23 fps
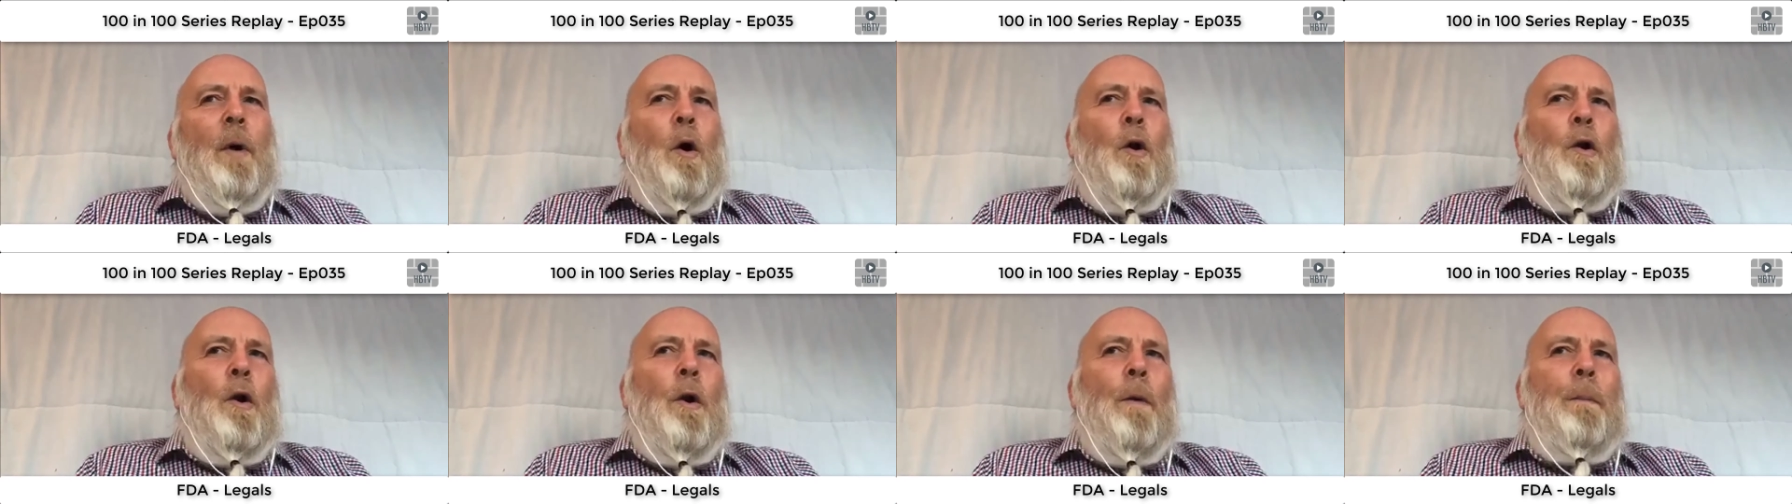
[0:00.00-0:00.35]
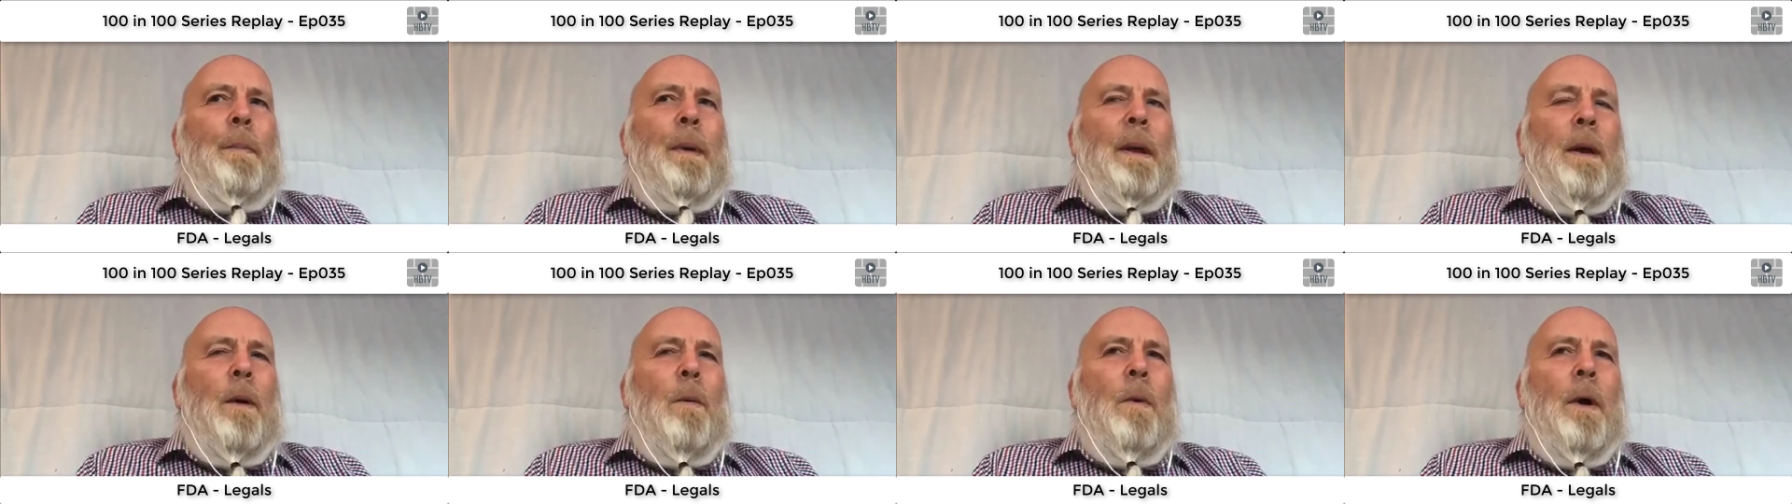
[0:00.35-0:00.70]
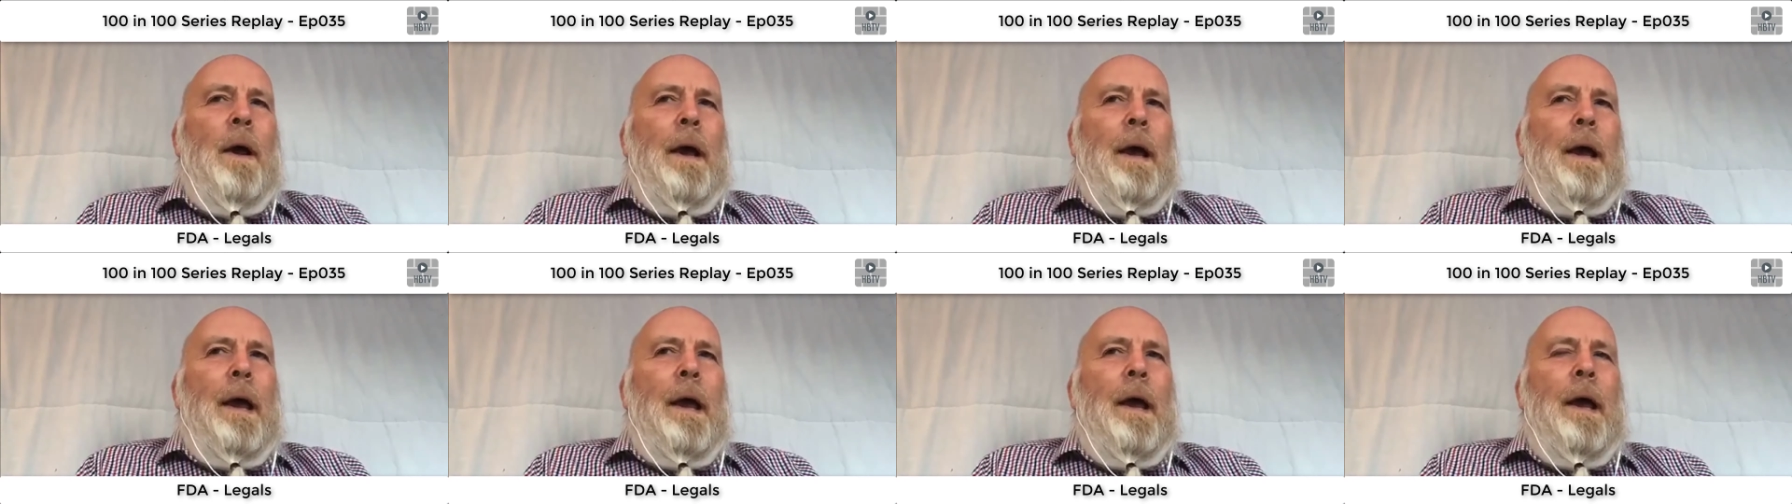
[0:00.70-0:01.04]
you might not be
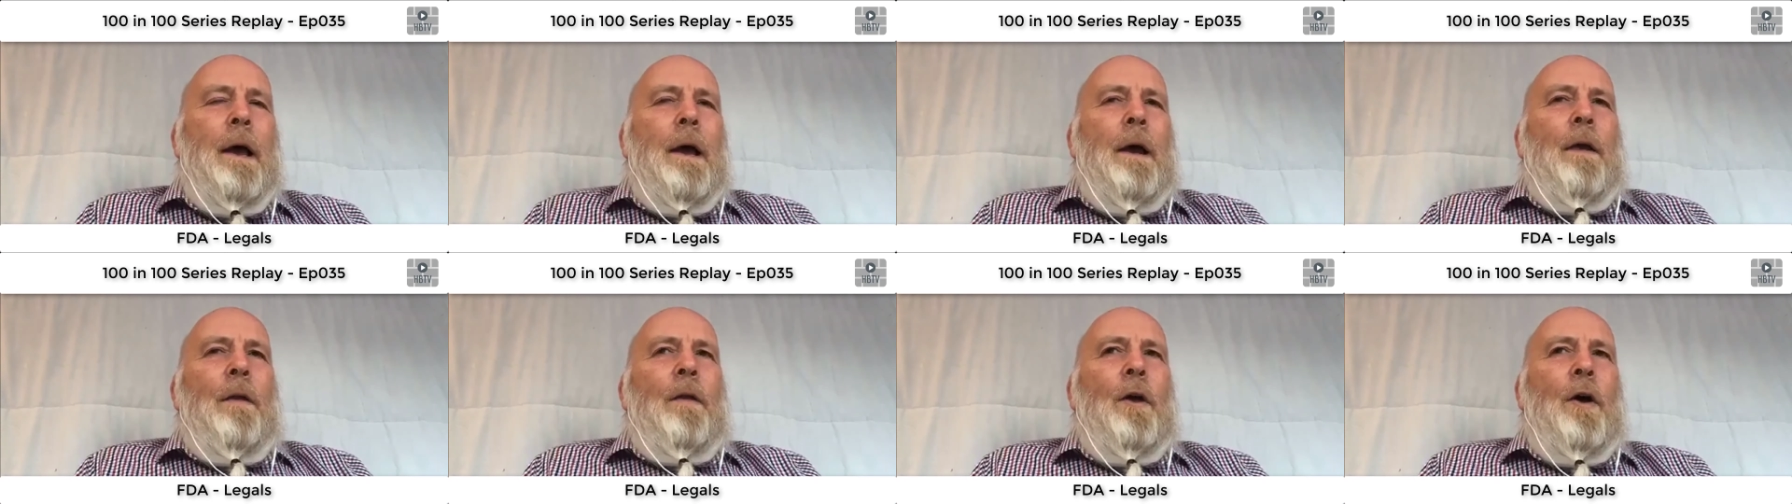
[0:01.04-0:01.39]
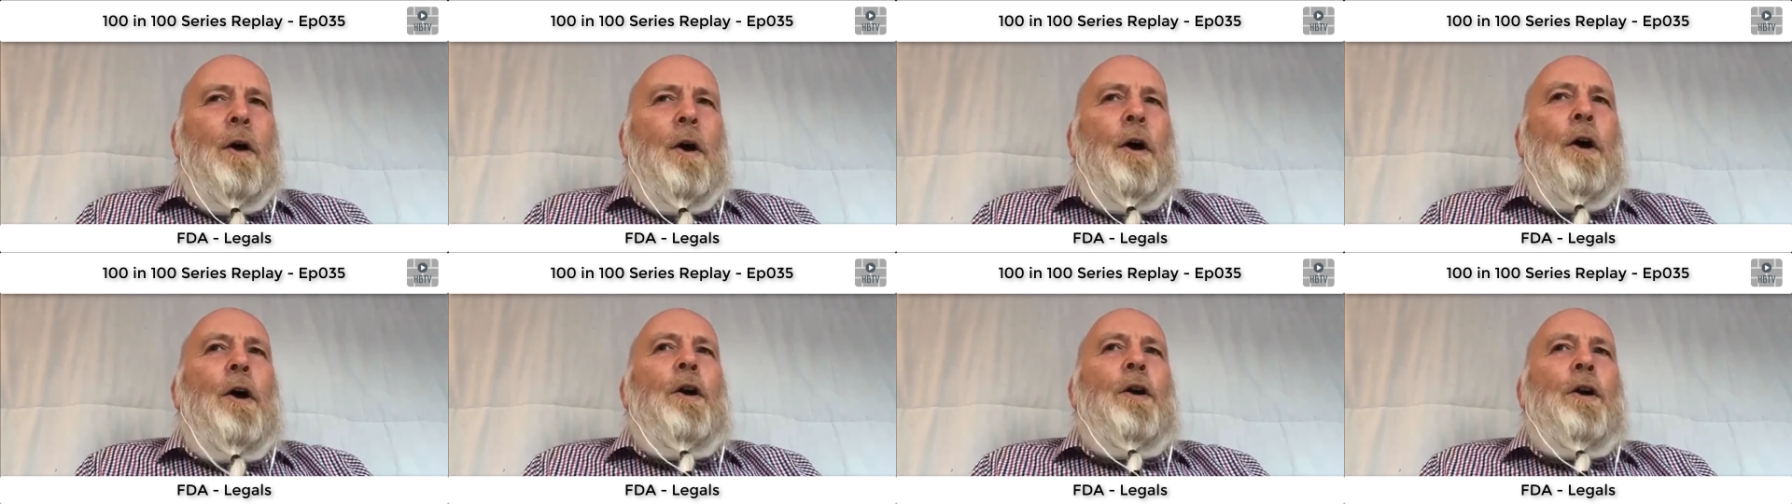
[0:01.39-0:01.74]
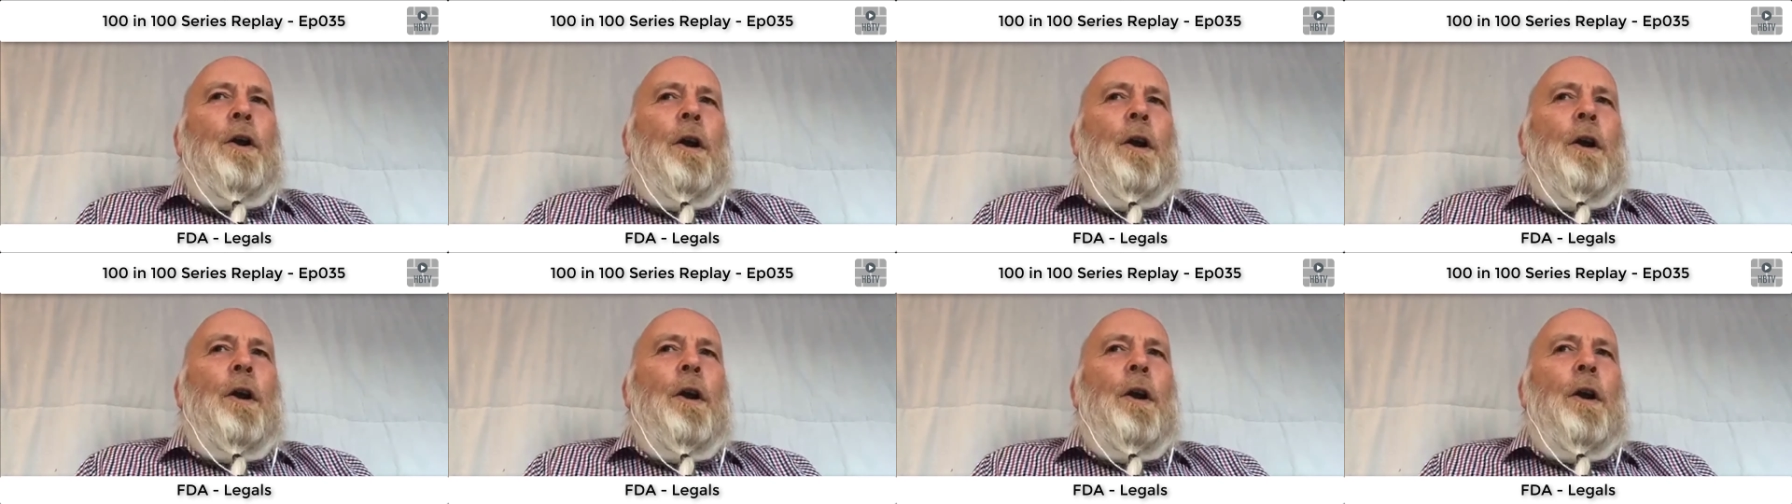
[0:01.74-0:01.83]
aware that,